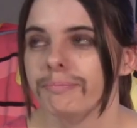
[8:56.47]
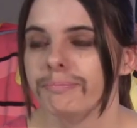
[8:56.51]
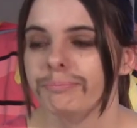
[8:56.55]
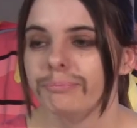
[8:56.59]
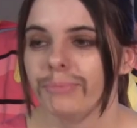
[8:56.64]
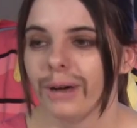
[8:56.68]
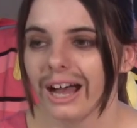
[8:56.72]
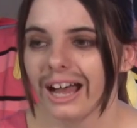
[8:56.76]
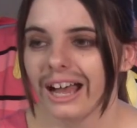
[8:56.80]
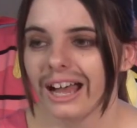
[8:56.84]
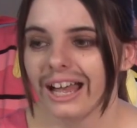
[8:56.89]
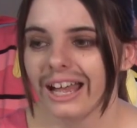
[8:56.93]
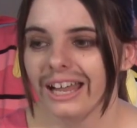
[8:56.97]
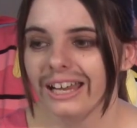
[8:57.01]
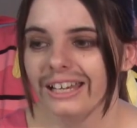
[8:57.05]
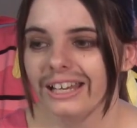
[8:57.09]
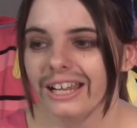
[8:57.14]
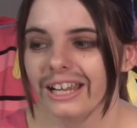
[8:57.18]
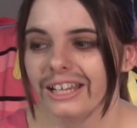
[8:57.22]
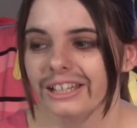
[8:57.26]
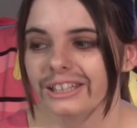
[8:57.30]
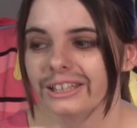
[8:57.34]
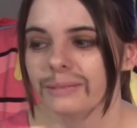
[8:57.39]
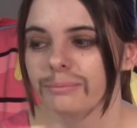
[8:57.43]
but
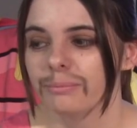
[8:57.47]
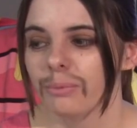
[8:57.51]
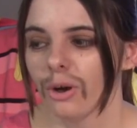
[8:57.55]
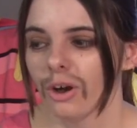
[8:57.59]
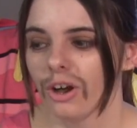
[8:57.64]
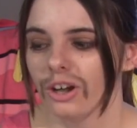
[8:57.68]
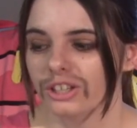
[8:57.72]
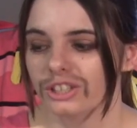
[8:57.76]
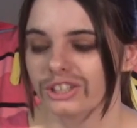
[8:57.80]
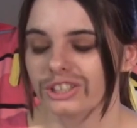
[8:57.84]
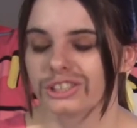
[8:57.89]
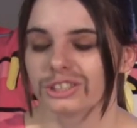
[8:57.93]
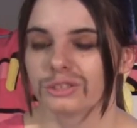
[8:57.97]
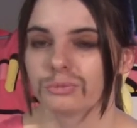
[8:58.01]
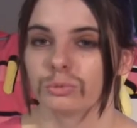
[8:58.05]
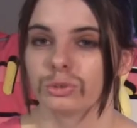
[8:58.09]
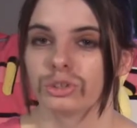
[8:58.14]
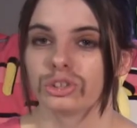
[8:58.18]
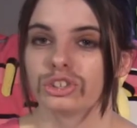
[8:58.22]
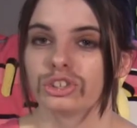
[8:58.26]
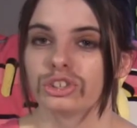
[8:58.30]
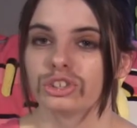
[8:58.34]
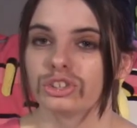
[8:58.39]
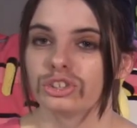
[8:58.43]
the boxes were
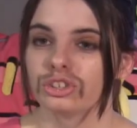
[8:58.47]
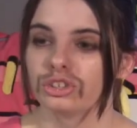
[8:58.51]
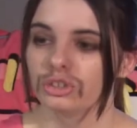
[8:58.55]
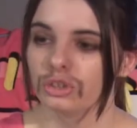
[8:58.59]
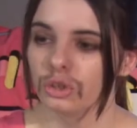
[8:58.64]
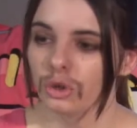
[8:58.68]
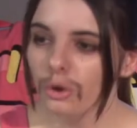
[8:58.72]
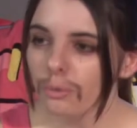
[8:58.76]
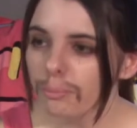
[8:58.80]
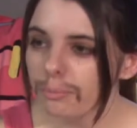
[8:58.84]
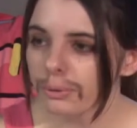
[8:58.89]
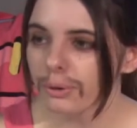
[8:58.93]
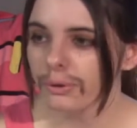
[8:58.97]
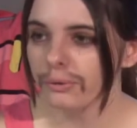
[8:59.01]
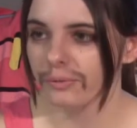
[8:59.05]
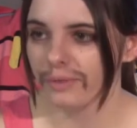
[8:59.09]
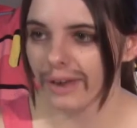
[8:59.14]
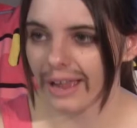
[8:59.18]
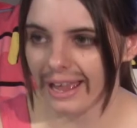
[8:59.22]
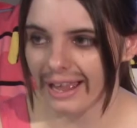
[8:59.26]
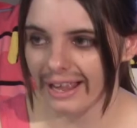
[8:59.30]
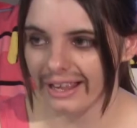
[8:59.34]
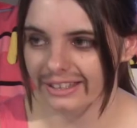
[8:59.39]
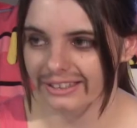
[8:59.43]
super
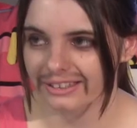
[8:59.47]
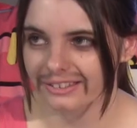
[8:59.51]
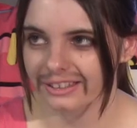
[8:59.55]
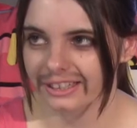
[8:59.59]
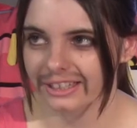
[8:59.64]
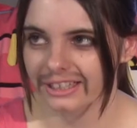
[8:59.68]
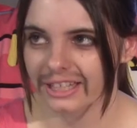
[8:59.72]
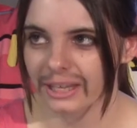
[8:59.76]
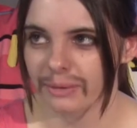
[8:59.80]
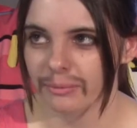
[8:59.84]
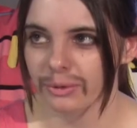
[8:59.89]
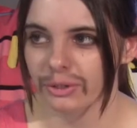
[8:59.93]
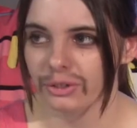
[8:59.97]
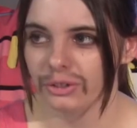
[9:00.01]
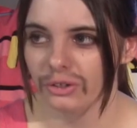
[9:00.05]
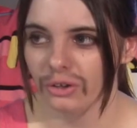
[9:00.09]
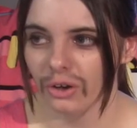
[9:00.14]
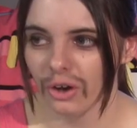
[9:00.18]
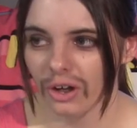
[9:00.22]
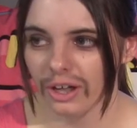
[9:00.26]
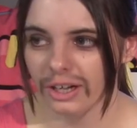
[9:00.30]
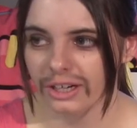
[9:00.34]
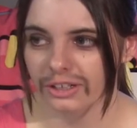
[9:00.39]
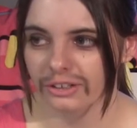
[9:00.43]
wrecked, like they were
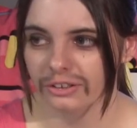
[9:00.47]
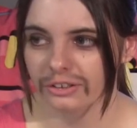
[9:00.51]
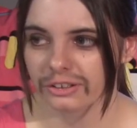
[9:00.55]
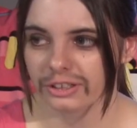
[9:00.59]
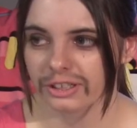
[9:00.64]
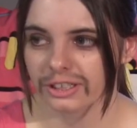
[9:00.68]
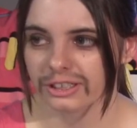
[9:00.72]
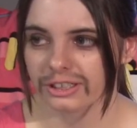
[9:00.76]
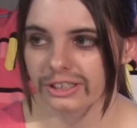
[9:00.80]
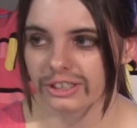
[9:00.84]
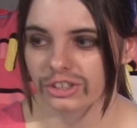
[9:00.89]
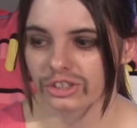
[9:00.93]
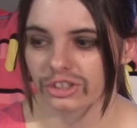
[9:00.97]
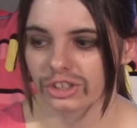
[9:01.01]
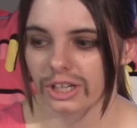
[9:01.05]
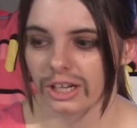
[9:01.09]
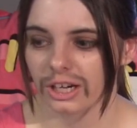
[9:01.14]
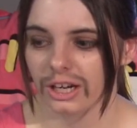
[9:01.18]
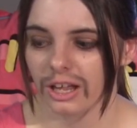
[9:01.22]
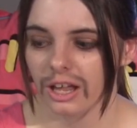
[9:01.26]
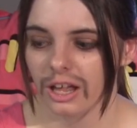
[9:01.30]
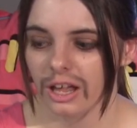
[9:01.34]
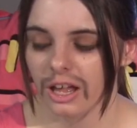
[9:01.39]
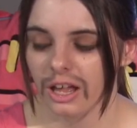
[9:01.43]
not in good
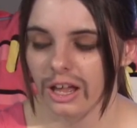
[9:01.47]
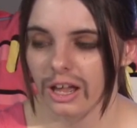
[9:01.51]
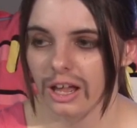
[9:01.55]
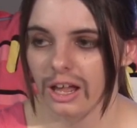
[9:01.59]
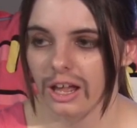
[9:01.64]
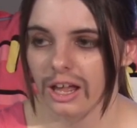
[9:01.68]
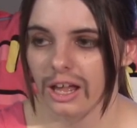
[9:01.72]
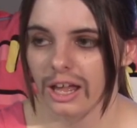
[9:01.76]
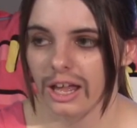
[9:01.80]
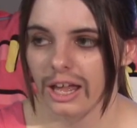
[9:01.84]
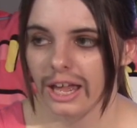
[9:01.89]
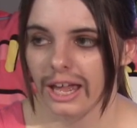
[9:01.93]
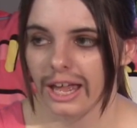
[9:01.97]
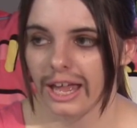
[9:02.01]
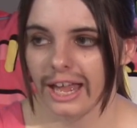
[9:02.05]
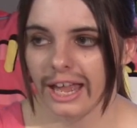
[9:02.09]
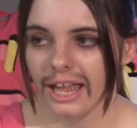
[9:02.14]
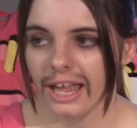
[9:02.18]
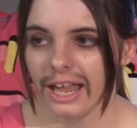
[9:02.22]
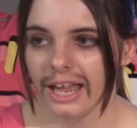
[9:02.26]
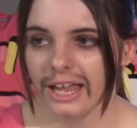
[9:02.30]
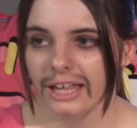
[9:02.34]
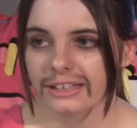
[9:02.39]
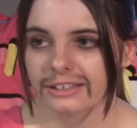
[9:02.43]
condition,
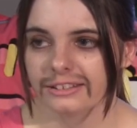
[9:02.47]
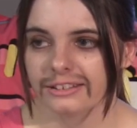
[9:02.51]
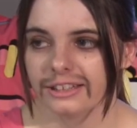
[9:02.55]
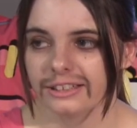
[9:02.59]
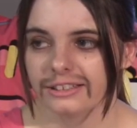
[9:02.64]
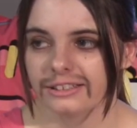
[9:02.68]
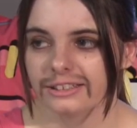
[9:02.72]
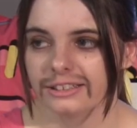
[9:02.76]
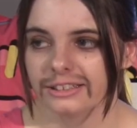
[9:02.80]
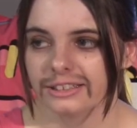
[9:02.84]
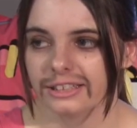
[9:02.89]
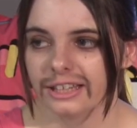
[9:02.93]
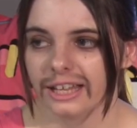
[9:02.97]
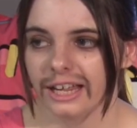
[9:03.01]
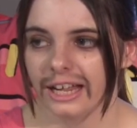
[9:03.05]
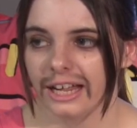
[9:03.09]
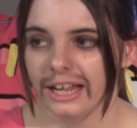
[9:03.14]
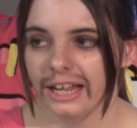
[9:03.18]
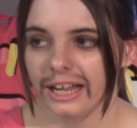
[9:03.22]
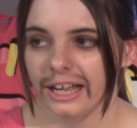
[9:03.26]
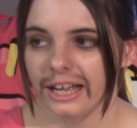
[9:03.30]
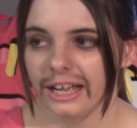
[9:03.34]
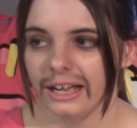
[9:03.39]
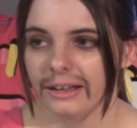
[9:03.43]
and they didn't
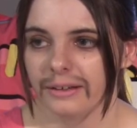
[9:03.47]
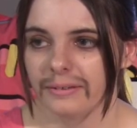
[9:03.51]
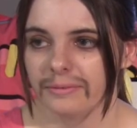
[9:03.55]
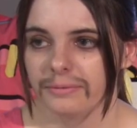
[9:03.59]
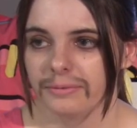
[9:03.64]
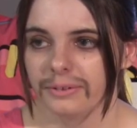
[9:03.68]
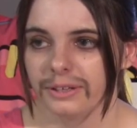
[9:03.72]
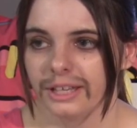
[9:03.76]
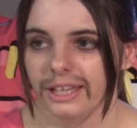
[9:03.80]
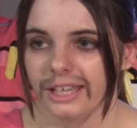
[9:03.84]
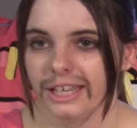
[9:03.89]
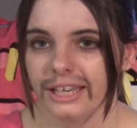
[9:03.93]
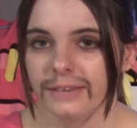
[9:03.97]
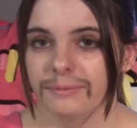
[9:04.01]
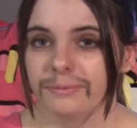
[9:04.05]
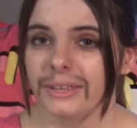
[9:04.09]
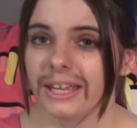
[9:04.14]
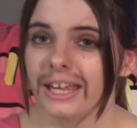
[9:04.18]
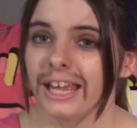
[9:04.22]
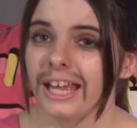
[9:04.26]
have, if they